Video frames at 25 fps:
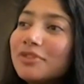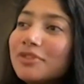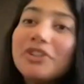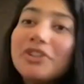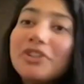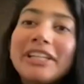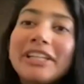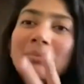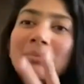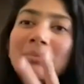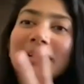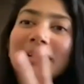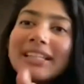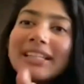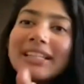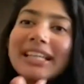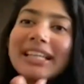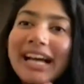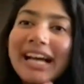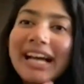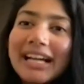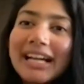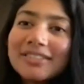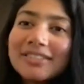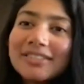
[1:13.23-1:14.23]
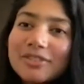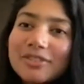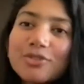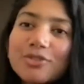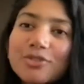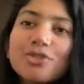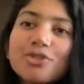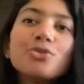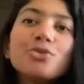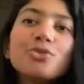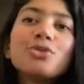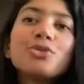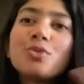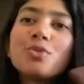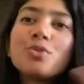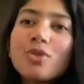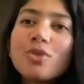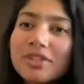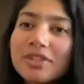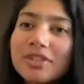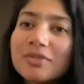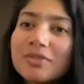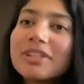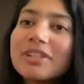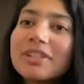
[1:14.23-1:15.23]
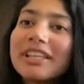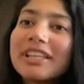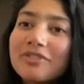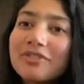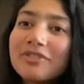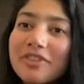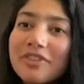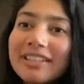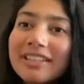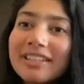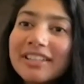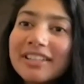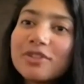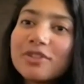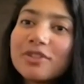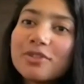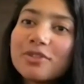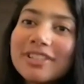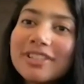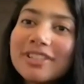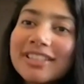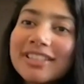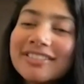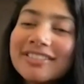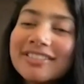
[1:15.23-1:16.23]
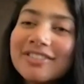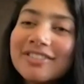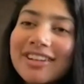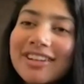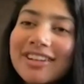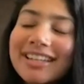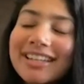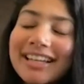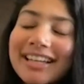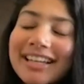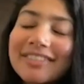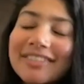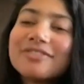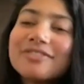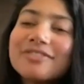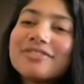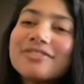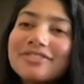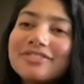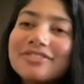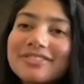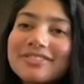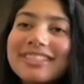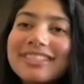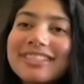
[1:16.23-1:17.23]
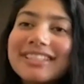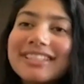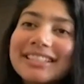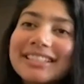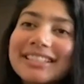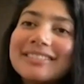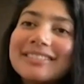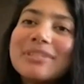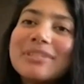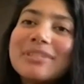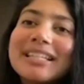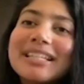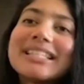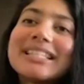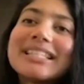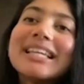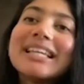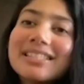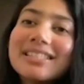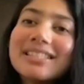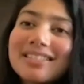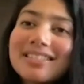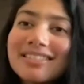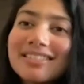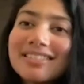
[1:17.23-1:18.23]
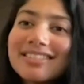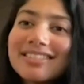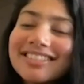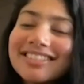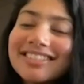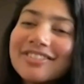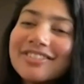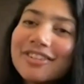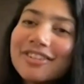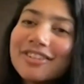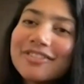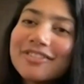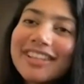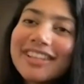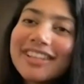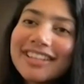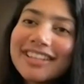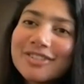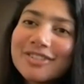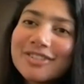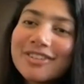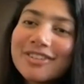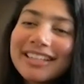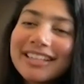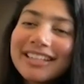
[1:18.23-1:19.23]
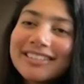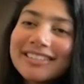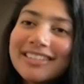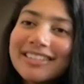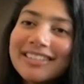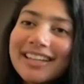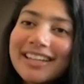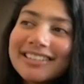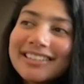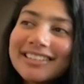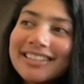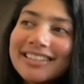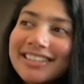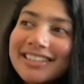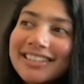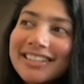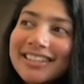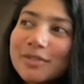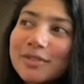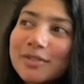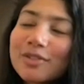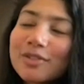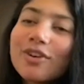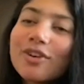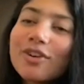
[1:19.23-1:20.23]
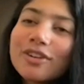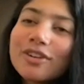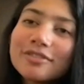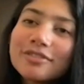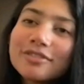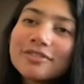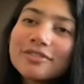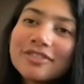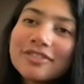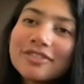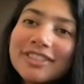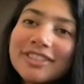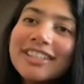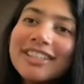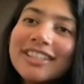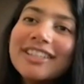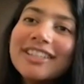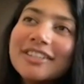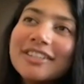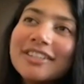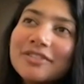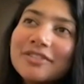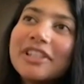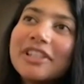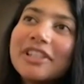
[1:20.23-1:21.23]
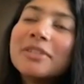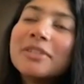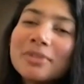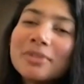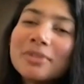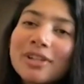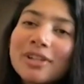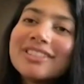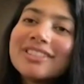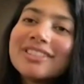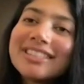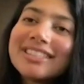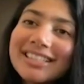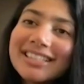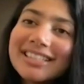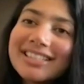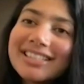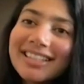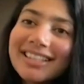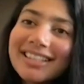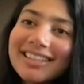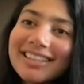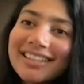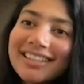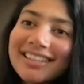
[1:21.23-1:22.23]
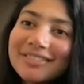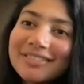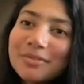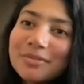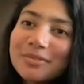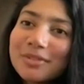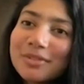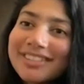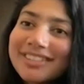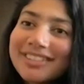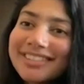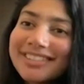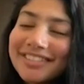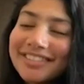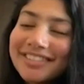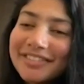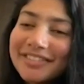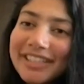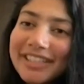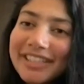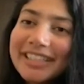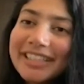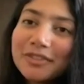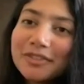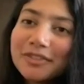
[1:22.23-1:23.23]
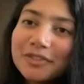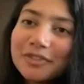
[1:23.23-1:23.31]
the freedom that they had to shoot whatever they felt they could and not have it being censored and all of that. So I think there was a lot of freedom around the sets, and that was very